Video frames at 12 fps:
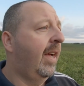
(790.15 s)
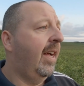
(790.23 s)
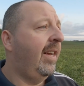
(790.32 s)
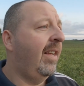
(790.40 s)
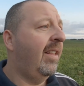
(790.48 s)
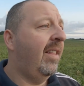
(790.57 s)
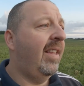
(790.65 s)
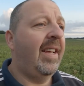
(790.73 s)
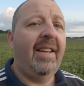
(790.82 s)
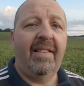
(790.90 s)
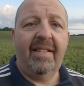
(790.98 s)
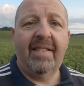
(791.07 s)
And the other
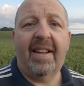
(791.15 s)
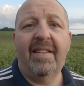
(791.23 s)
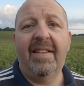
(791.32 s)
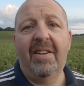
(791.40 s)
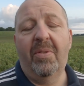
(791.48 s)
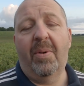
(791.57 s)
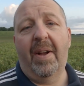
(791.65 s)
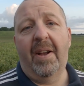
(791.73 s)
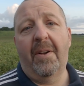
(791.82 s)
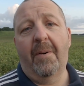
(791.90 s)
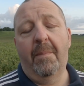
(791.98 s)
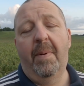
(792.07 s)
thing is, it's actually quite a
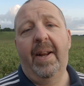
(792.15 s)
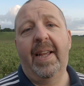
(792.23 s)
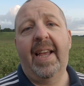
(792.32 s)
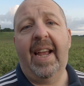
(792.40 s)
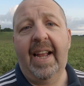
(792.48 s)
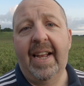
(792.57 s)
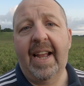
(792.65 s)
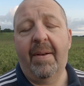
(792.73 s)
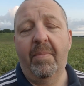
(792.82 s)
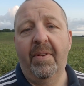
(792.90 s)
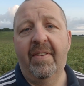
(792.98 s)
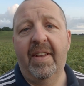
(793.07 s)
complicated
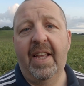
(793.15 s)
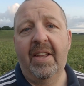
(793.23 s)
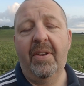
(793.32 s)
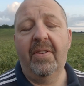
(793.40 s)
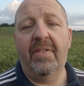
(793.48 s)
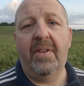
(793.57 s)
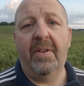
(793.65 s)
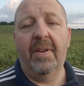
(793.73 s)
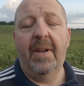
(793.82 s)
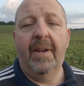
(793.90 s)
camera to get used to,